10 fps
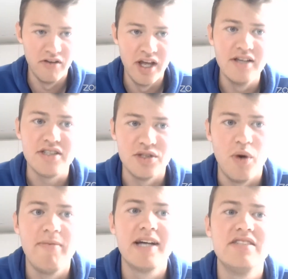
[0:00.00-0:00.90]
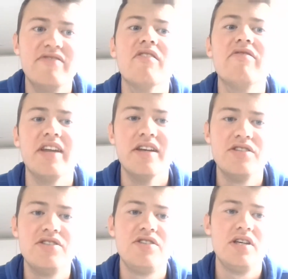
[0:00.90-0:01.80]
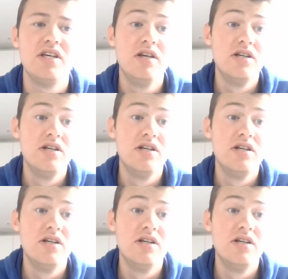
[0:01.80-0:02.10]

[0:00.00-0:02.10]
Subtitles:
nursing his way back to full fitness.